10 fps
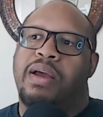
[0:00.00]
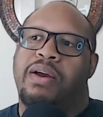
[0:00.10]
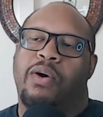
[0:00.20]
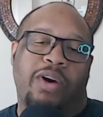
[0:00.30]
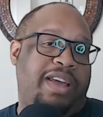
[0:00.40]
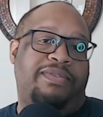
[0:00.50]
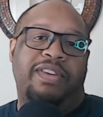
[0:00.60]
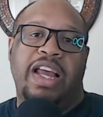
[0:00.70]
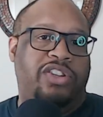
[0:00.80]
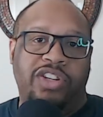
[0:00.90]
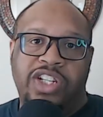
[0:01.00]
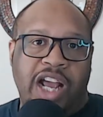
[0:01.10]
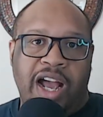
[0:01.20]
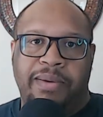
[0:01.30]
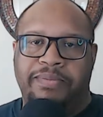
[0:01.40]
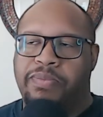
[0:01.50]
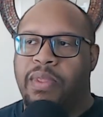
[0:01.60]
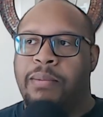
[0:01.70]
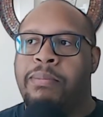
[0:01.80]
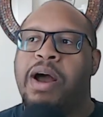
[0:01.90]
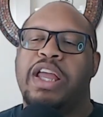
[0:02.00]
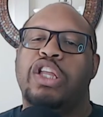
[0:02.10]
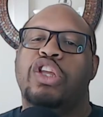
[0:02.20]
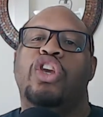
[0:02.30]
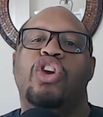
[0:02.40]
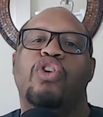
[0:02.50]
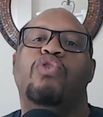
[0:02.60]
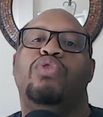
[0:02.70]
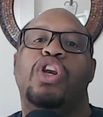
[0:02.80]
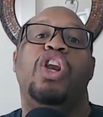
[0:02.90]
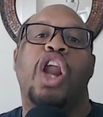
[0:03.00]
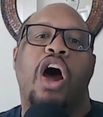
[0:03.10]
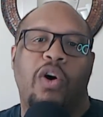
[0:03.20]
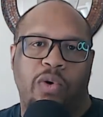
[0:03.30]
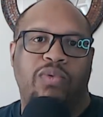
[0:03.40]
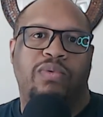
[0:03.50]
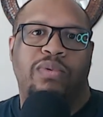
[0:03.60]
or even at your job, but you know